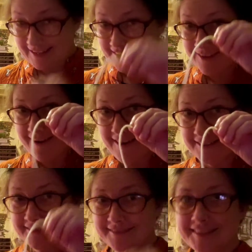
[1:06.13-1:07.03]

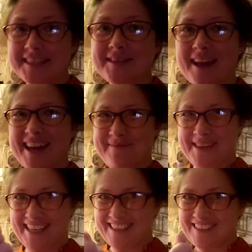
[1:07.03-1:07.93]
yarn. I'm
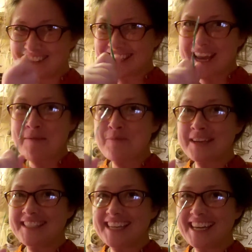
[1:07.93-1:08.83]
going to use a
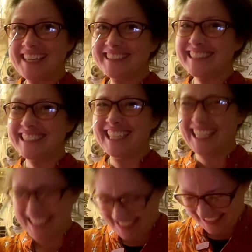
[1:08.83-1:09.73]
bread tie.